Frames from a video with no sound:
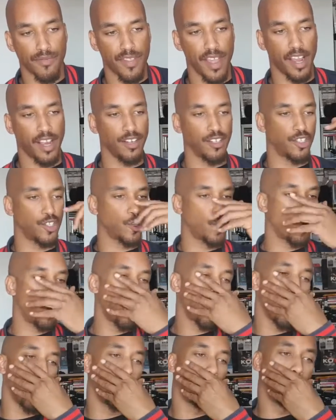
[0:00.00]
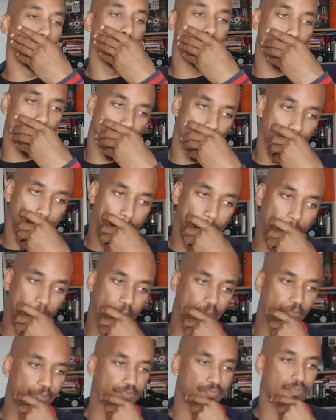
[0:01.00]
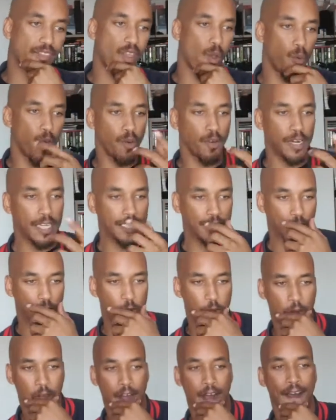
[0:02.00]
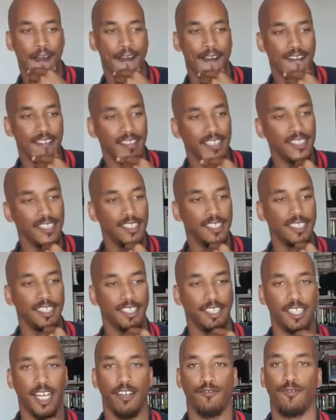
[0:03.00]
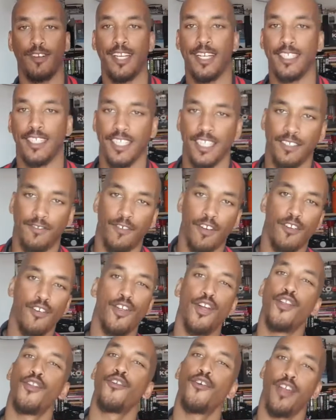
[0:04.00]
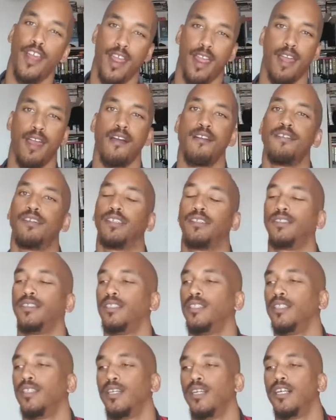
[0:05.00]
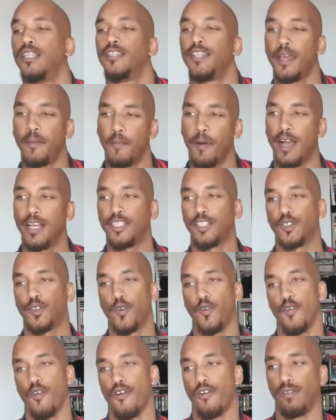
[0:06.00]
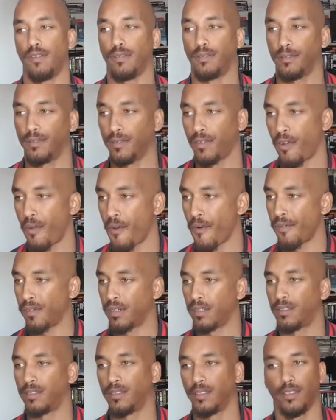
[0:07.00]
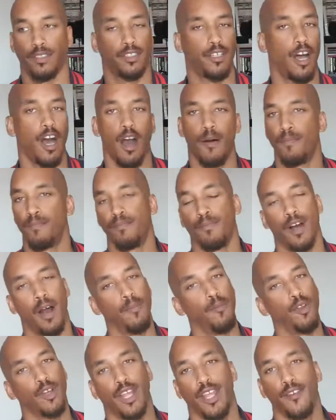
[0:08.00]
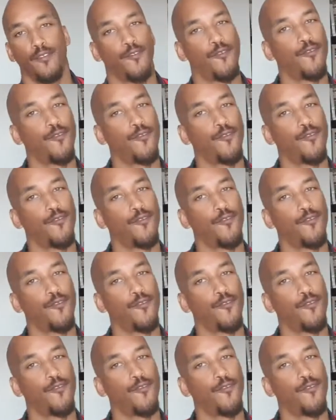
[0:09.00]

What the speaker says: they're going to score. Will they score? Jack Reedus is very annoying. They might score. So I'm looking